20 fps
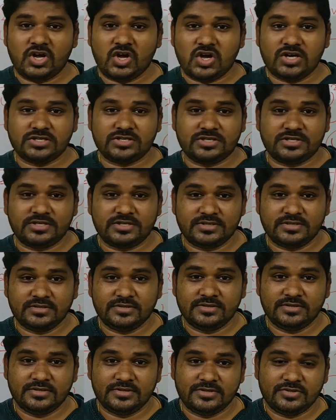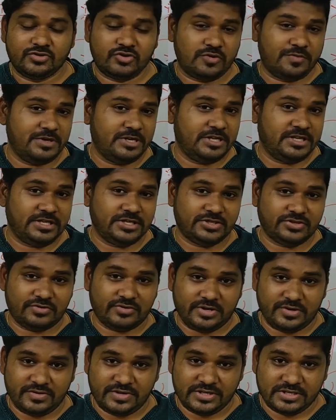lost, so many things
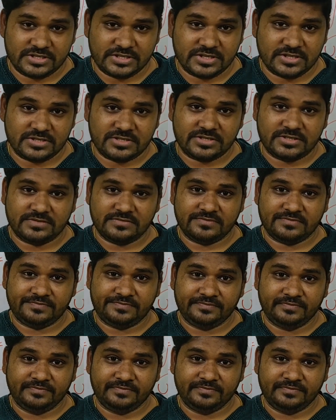today we have discussed.